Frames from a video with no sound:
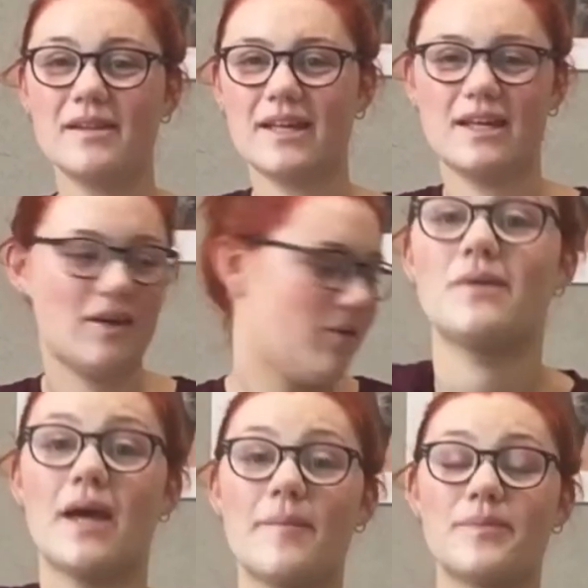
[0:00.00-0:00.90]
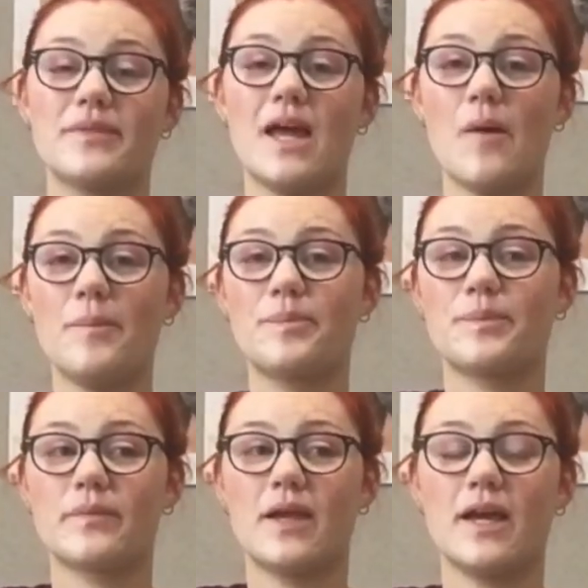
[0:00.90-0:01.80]
Thank you. Yeah, now
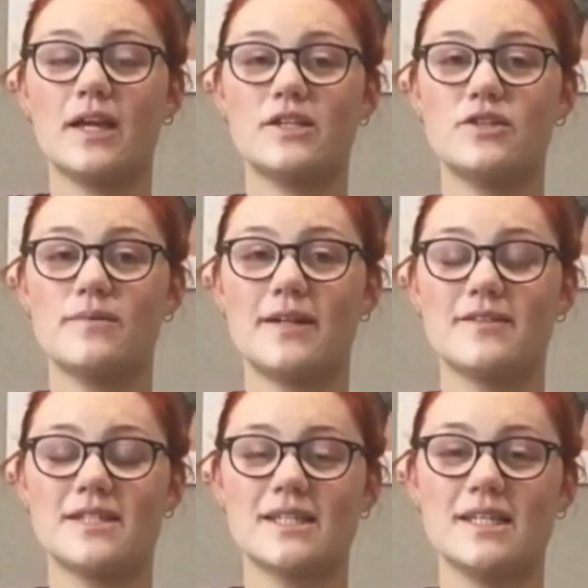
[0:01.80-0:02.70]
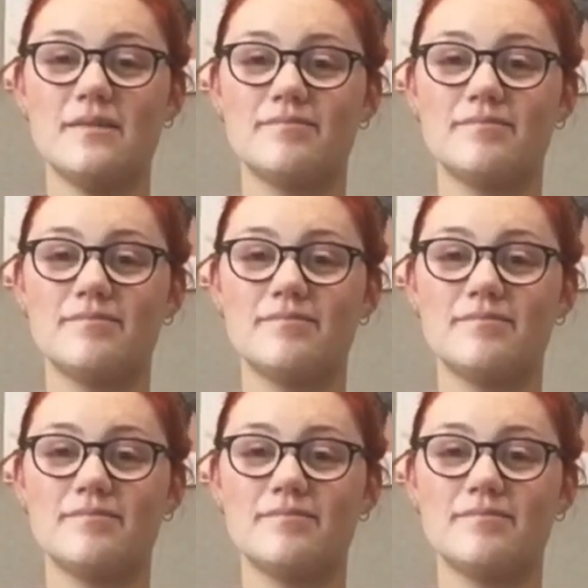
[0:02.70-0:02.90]
I'm going to do a bit of study,